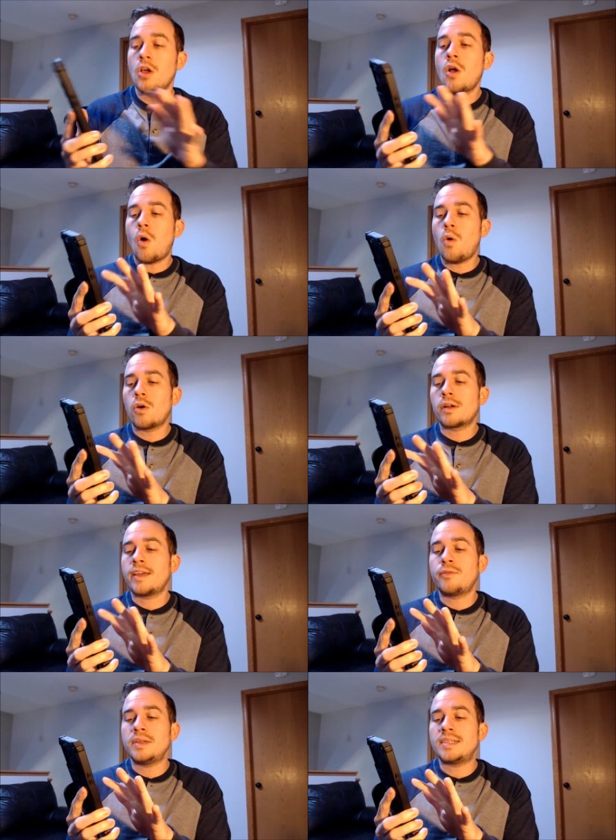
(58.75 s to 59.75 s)
or
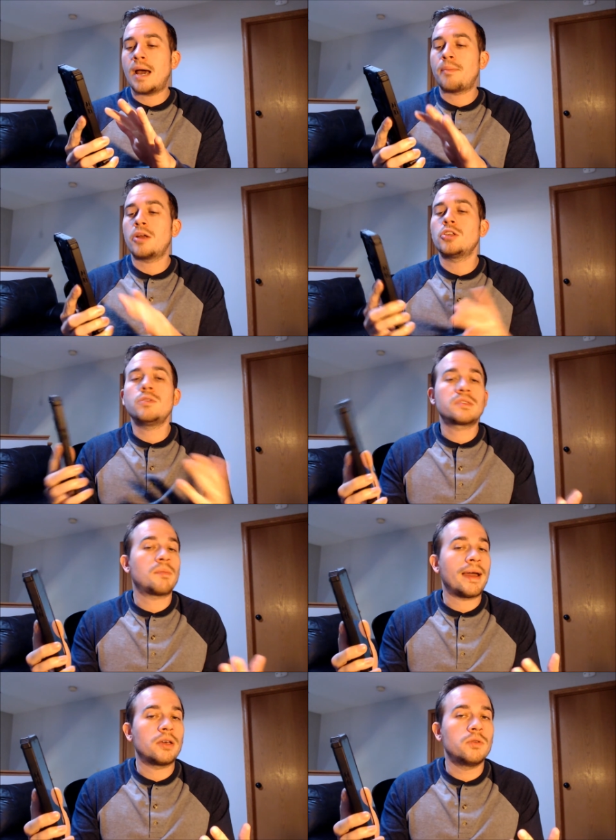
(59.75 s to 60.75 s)
if we tap on use
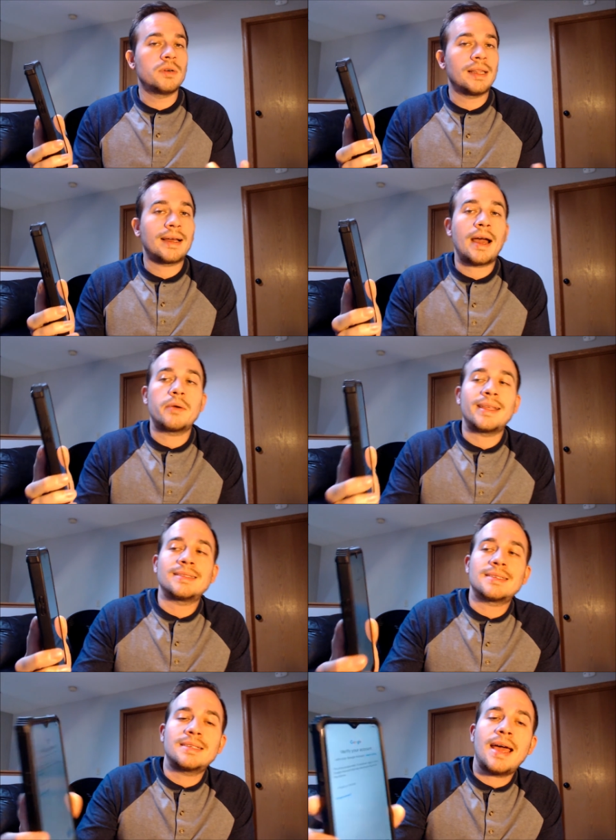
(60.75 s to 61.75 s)
my Google account
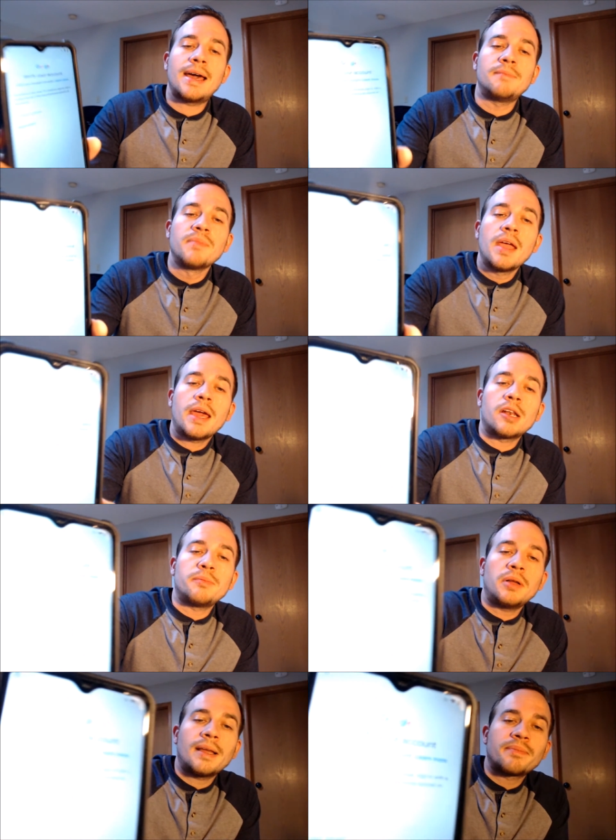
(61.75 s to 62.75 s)
instead, it'll
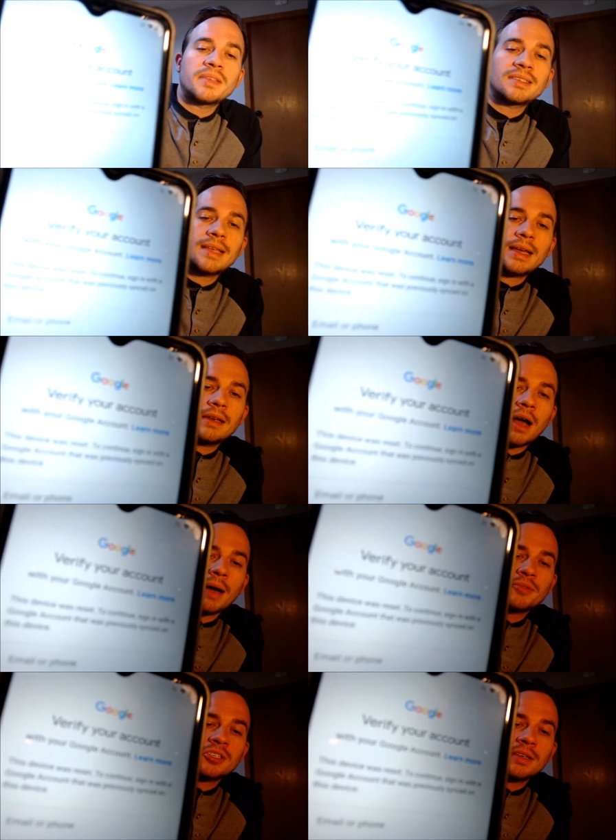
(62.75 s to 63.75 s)
pull up the second
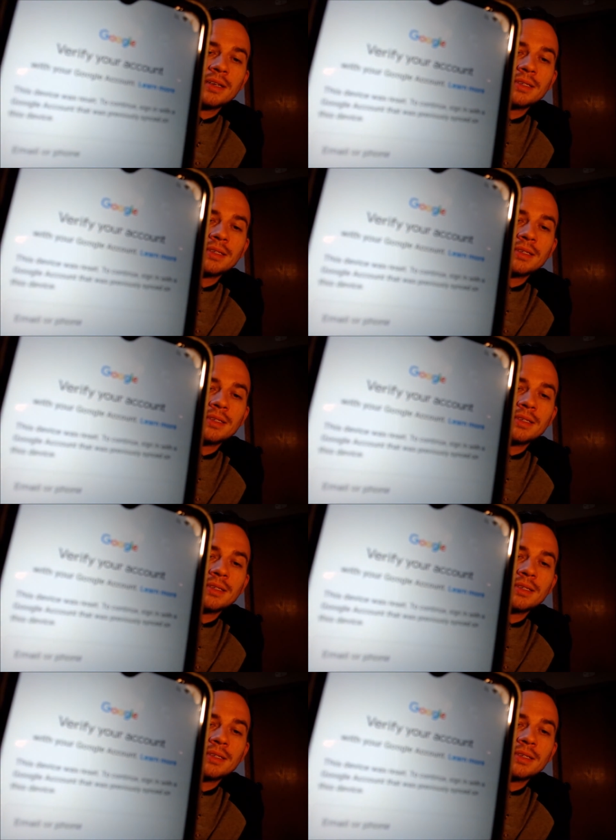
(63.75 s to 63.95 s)
option to